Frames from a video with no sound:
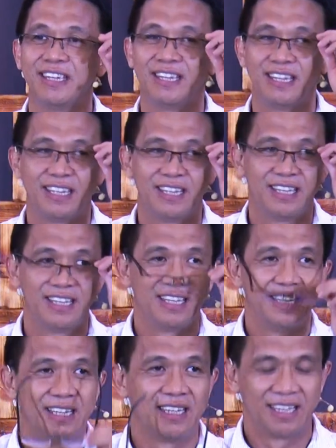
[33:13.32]

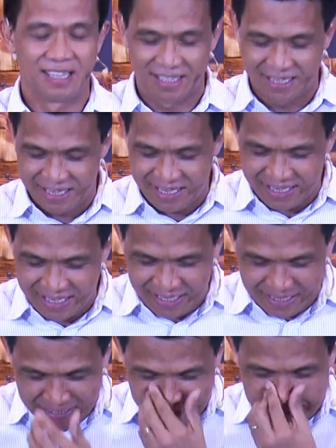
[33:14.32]
(silence)